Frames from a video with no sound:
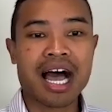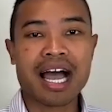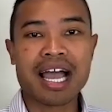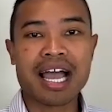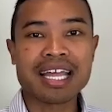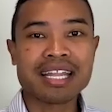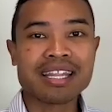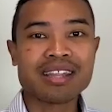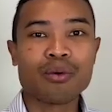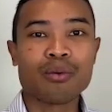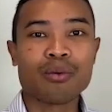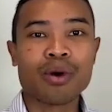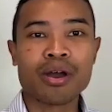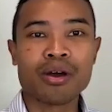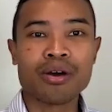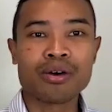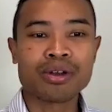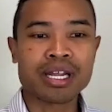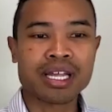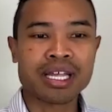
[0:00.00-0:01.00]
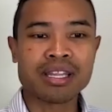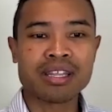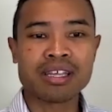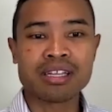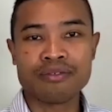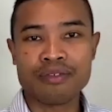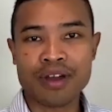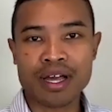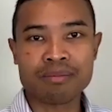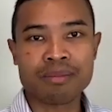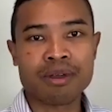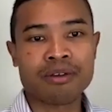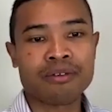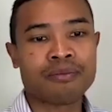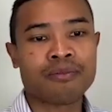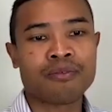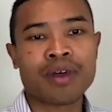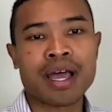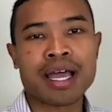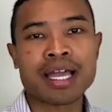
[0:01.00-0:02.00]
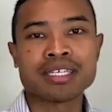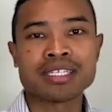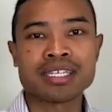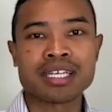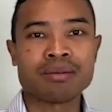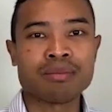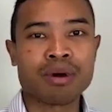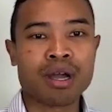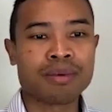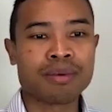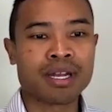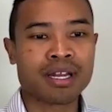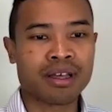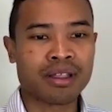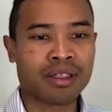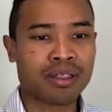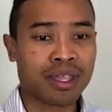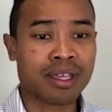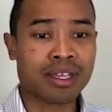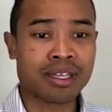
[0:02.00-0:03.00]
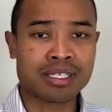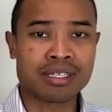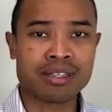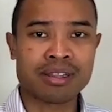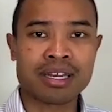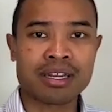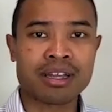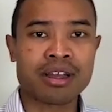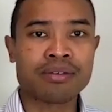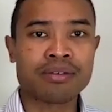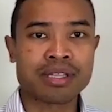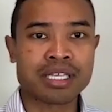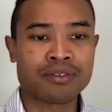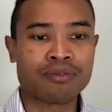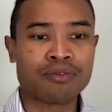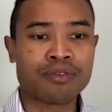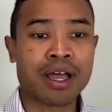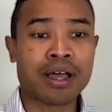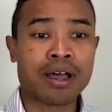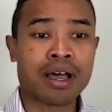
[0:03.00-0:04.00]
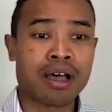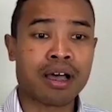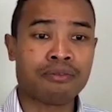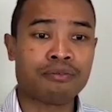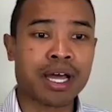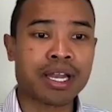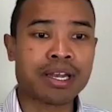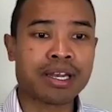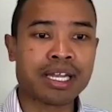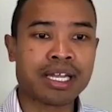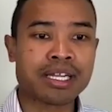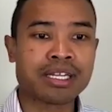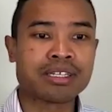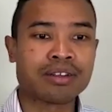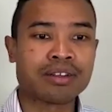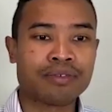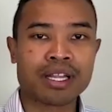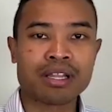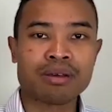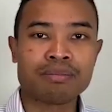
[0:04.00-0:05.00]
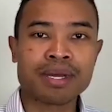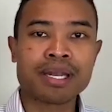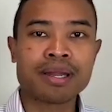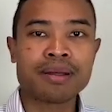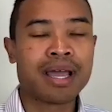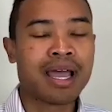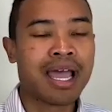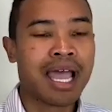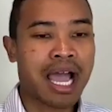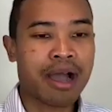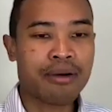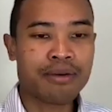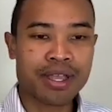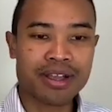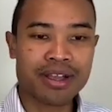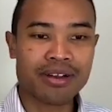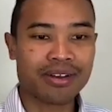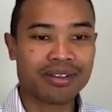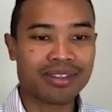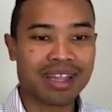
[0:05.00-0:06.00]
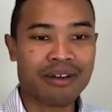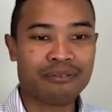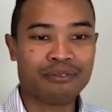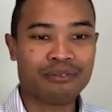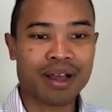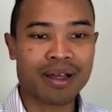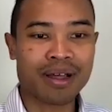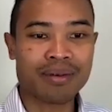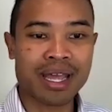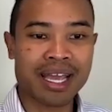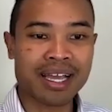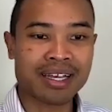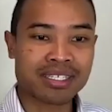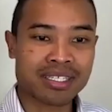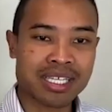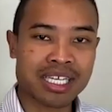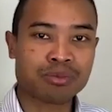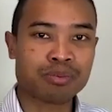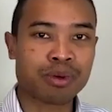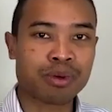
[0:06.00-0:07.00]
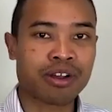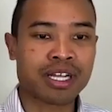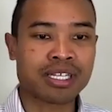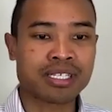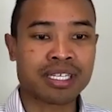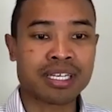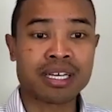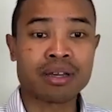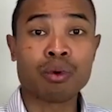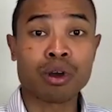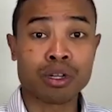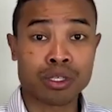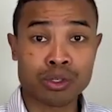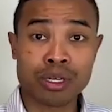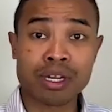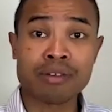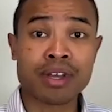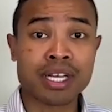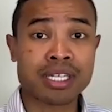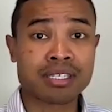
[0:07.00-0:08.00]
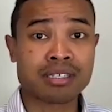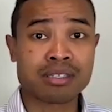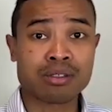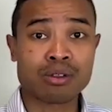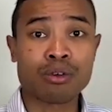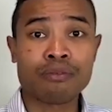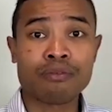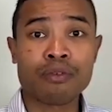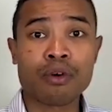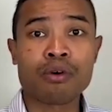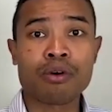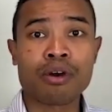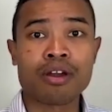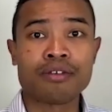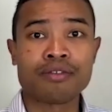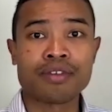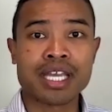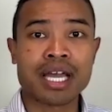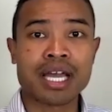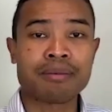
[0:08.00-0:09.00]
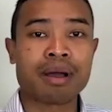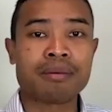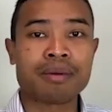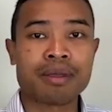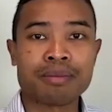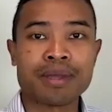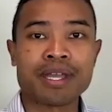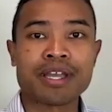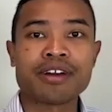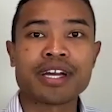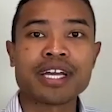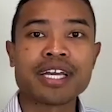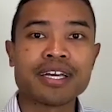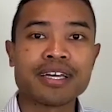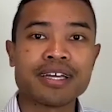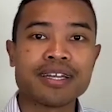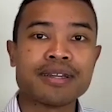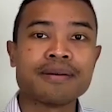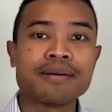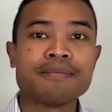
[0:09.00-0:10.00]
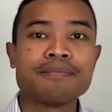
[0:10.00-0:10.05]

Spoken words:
in the world, in the development phase at the moment. I think you're still undergoing this funding development. How are you going on that front? How's things progressing, and what should investors look for over the upcoming period?